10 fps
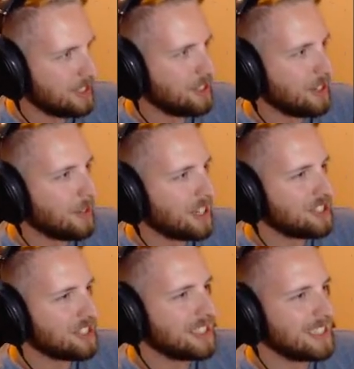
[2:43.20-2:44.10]
You go on,
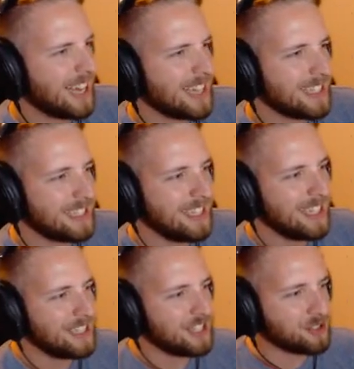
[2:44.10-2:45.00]
just kind of
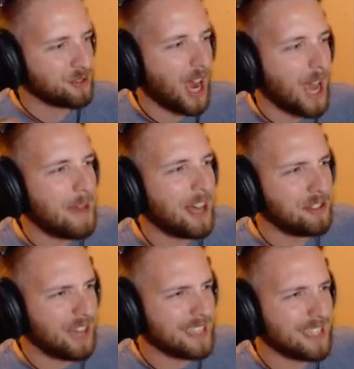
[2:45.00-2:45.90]
describe how you
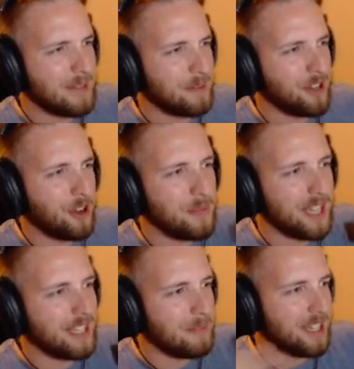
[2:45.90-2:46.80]
guys came to know
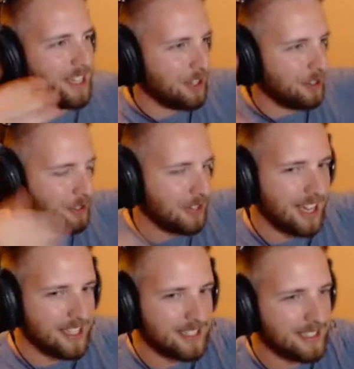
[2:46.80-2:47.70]
me and me to know you guys.